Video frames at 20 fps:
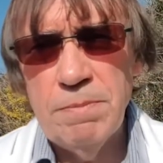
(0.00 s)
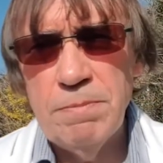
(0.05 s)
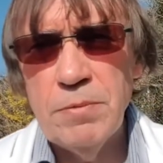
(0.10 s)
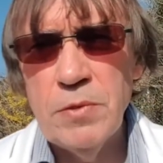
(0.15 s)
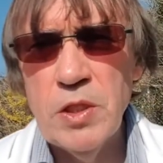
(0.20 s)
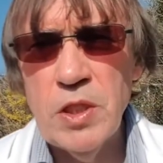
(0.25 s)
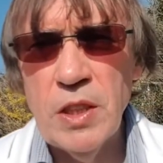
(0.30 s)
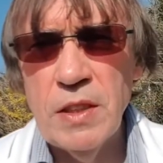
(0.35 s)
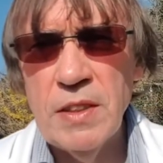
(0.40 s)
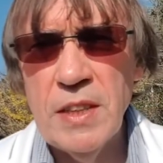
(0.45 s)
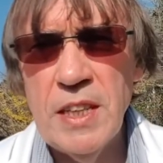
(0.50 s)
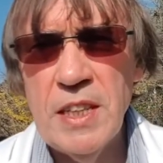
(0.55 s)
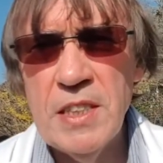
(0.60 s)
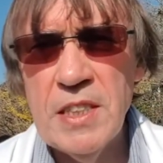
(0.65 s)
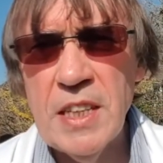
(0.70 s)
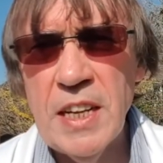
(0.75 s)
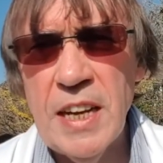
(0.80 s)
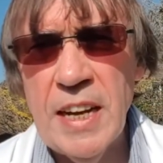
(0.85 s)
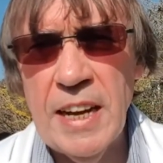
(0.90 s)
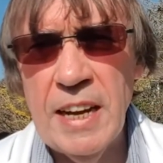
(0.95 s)
So
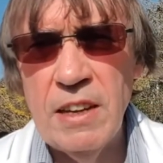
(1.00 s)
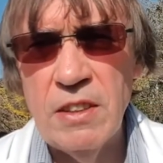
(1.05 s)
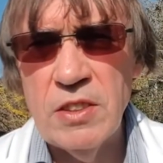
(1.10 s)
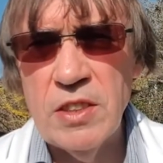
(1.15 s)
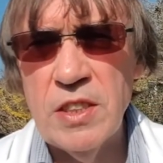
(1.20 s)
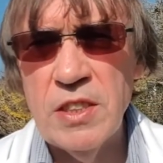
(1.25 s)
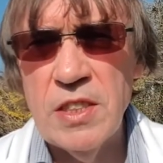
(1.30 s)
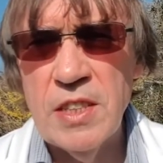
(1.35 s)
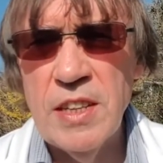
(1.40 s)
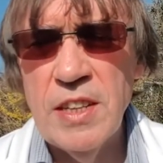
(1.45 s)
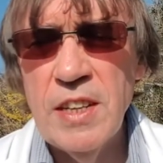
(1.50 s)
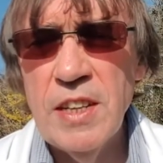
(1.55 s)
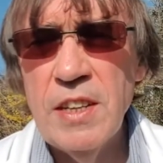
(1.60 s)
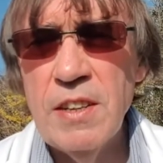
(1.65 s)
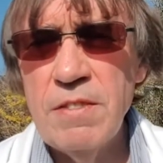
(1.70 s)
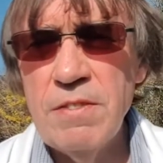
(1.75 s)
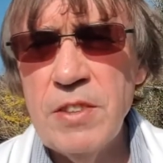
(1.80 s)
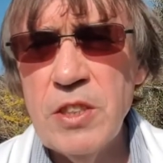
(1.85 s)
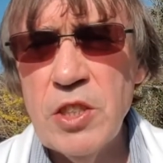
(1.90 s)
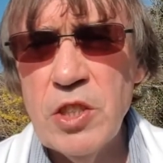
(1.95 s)
these are houses
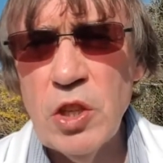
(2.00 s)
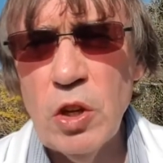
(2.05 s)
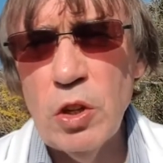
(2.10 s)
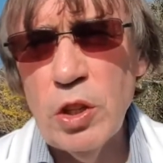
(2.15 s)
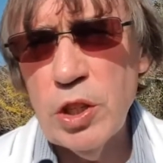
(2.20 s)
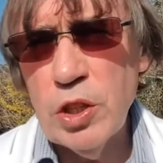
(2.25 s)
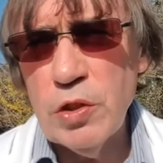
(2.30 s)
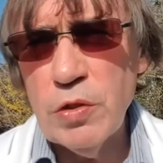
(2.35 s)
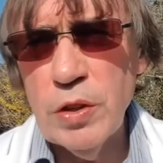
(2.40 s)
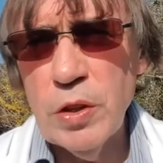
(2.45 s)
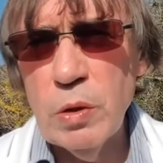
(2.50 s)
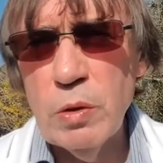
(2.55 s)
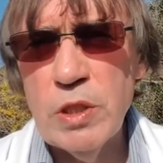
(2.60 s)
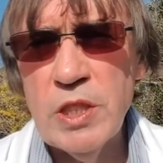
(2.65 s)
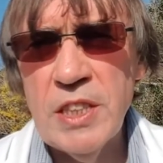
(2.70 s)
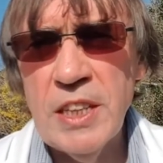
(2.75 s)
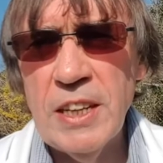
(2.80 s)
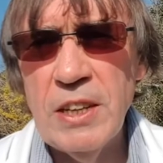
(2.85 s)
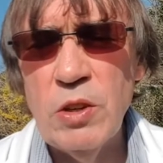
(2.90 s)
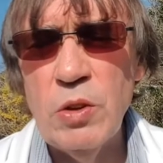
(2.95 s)
for solitary or
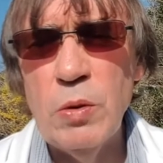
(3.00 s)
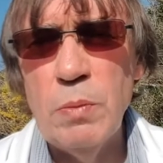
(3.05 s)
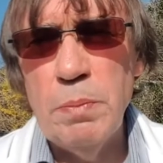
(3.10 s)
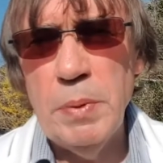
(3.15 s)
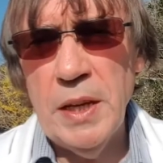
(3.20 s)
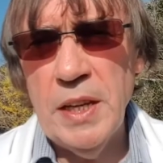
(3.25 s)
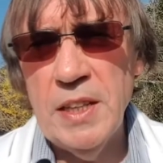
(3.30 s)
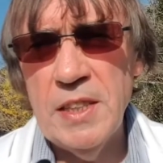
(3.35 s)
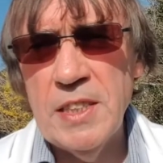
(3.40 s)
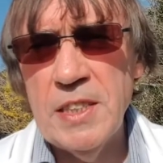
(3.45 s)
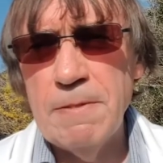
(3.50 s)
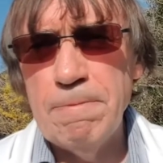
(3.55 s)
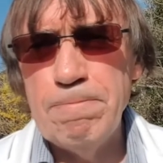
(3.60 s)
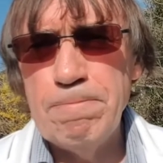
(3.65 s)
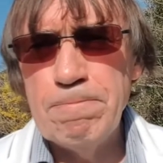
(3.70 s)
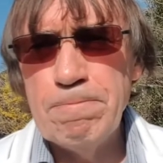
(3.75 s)
single bees.